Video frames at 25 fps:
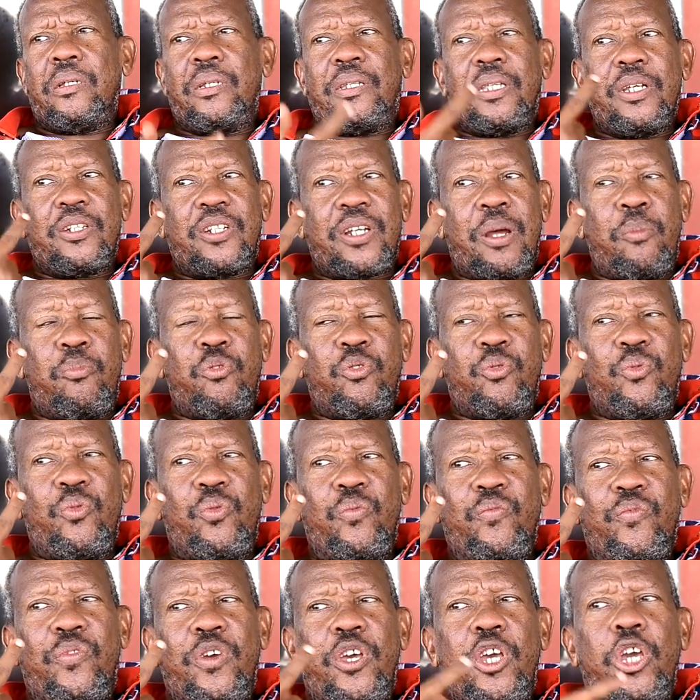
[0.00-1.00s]
iryo jambo
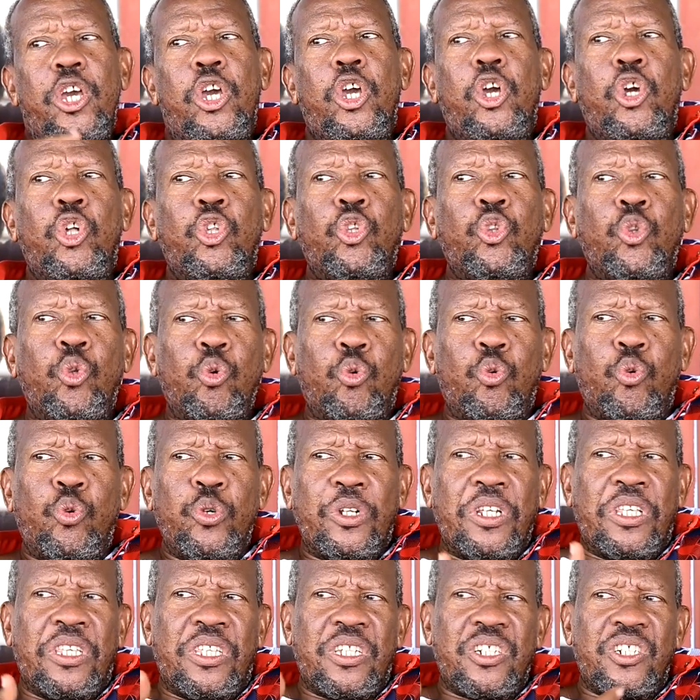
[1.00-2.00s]
ryumva
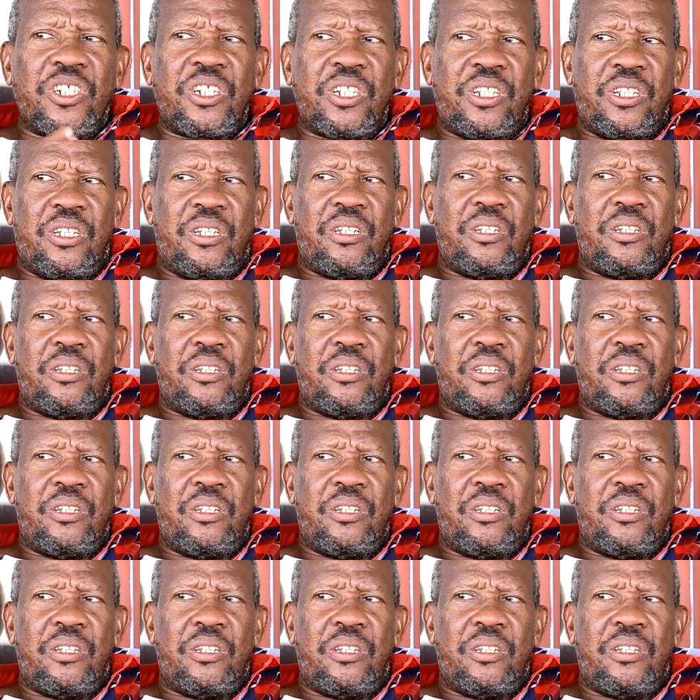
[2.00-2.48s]
dukurikije